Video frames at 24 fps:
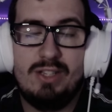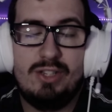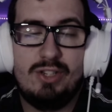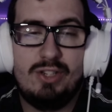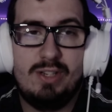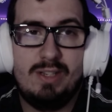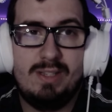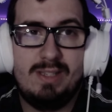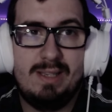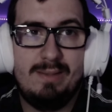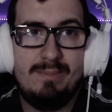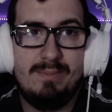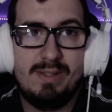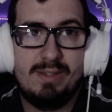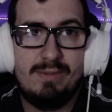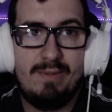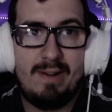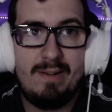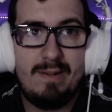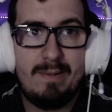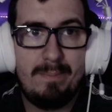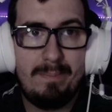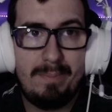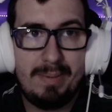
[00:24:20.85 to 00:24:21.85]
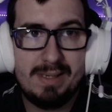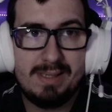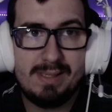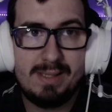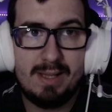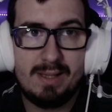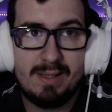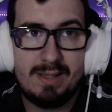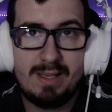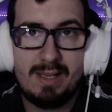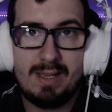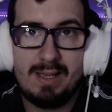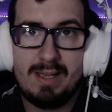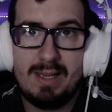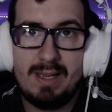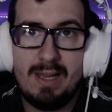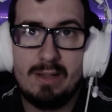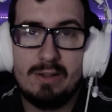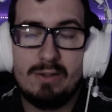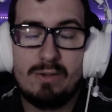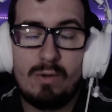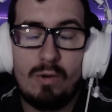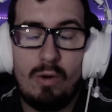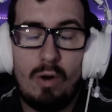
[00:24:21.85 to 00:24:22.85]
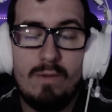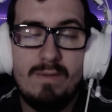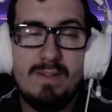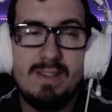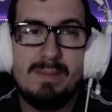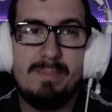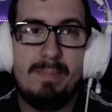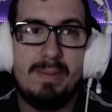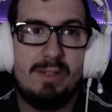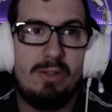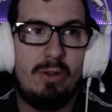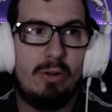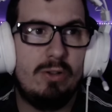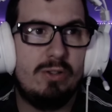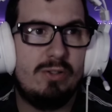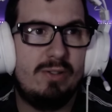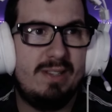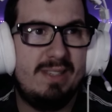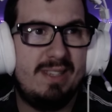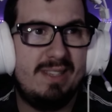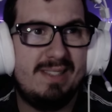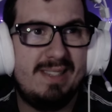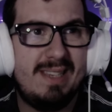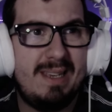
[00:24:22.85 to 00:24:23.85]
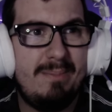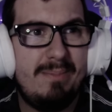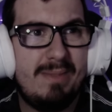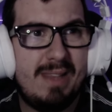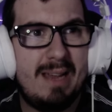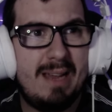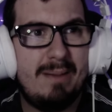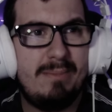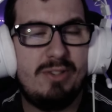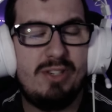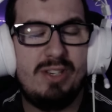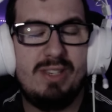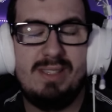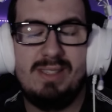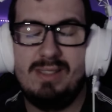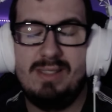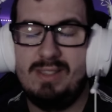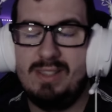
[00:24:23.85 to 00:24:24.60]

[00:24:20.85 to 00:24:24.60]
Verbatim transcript: She seems very pissed that he killed Clovis, but also at the same time she